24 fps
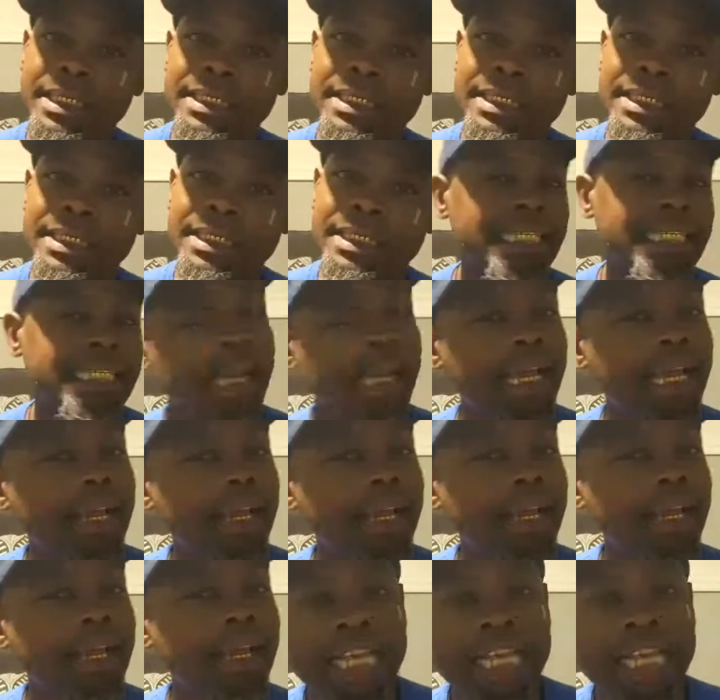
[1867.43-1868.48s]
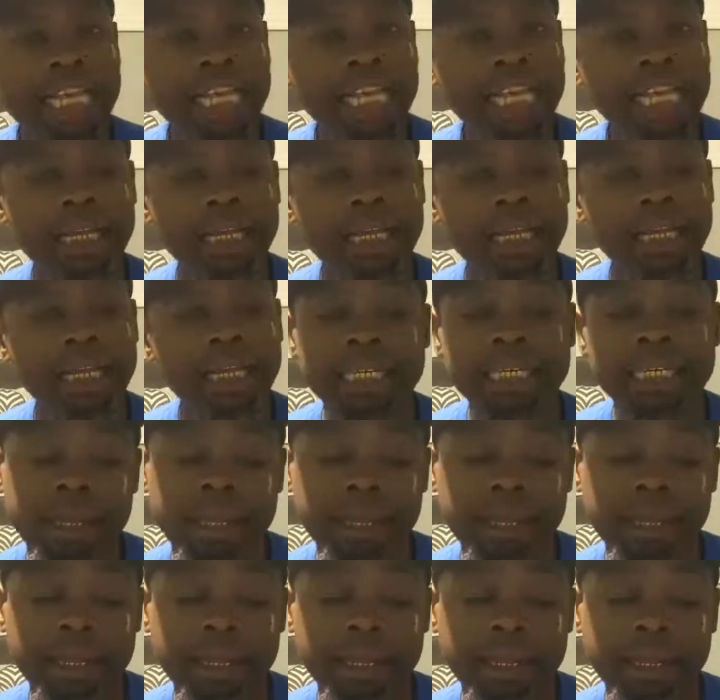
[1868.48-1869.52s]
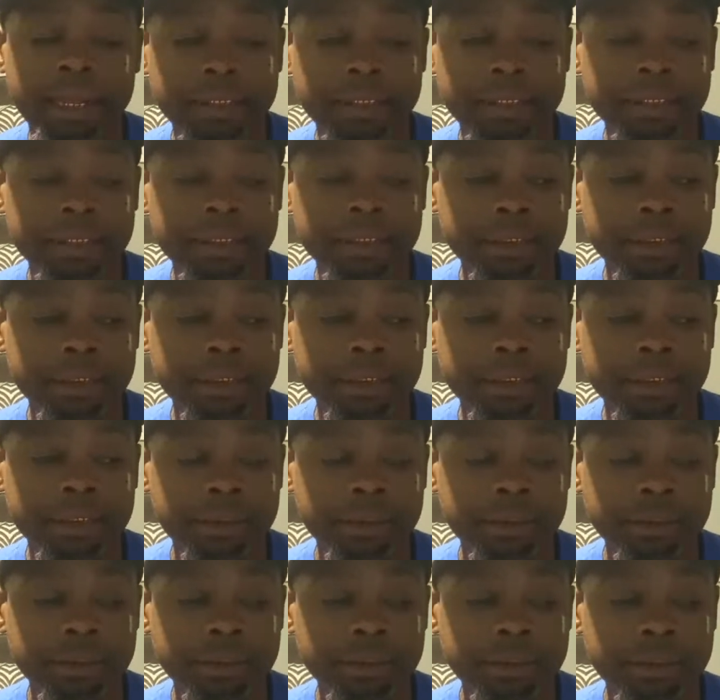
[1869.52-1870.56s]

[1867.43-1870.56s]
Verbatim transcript: I didn't have the guide. I didn't have the I